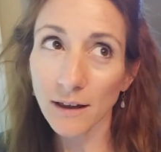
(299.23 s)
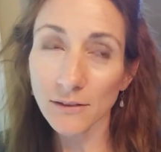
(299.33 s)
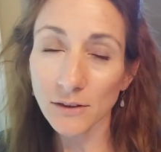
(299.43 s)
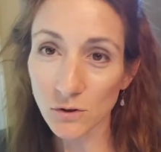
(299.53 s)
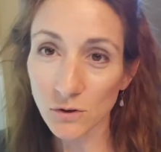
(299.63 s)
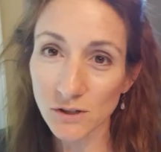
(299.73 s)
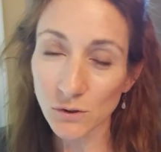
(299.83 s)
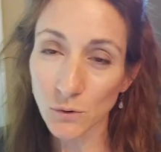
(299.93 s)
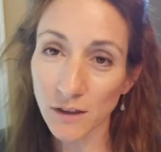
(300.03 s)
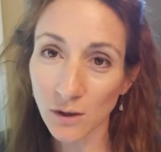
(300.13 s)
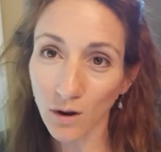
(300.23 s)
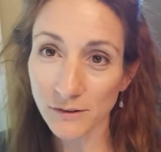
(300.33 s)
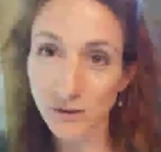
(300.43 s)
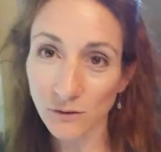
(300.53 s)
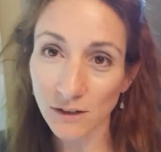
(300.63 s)
the grocery store that you
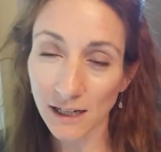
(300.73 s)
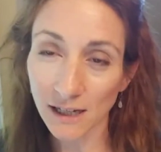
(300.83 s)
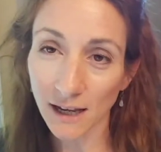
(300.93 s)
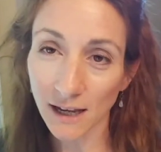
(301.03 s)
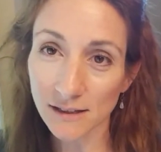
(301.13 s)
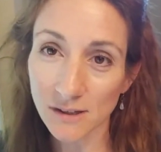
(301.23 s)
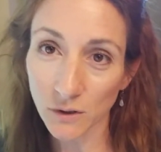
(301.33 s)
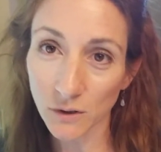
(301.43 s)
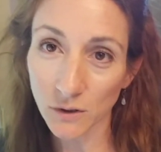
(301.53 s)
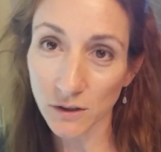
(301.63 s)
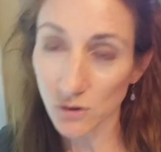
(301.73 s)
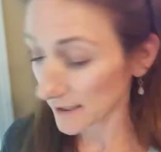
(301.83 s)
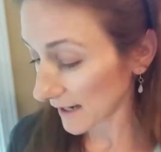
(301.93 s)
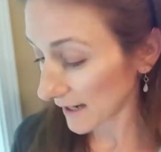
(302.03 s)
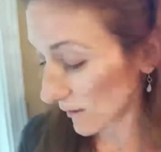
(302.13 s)
also need as toiletries and
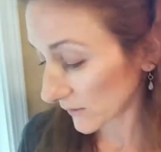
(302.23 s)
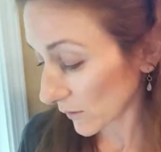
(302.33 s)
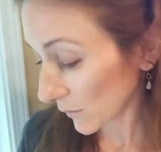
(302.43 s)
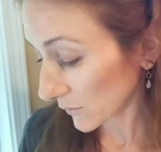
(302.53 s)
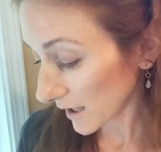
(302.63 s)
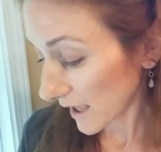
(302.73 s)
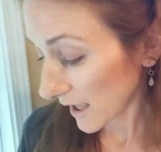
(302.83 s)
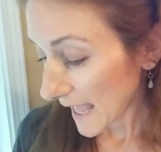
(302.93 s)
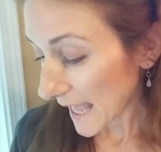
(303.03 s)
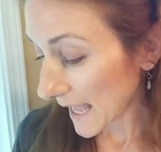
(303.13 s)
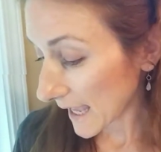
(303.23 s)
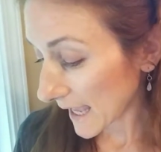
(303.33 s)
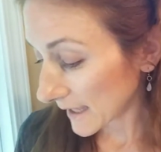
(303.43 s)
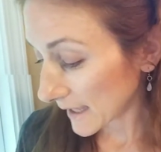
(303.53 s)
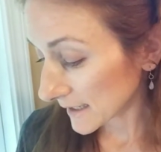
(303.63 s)
household. and